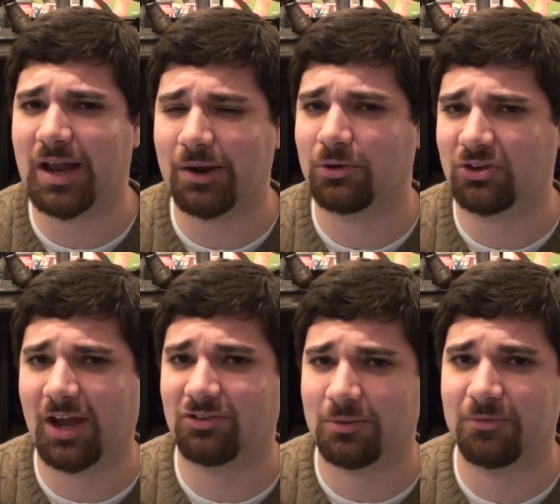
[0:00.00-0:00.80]
an Irish
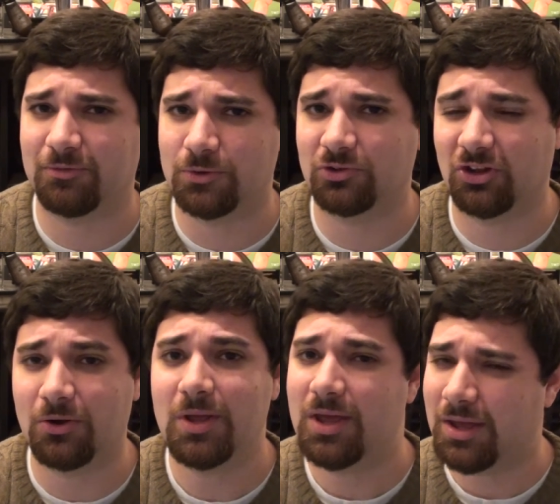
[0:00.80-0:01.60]
accent before,
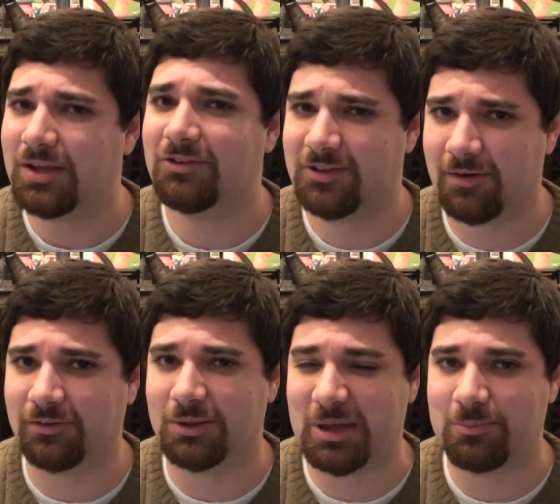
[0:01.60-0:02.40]
so he's
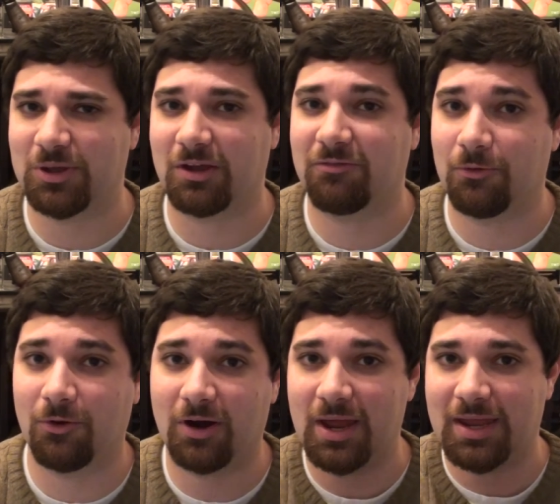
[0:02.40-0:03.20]
definitely my pick
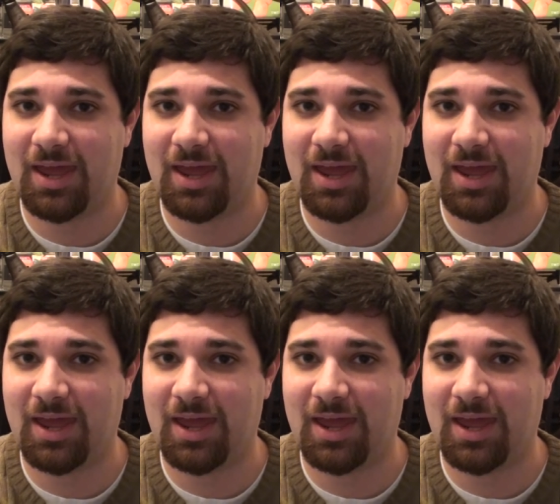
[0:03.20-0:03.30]
for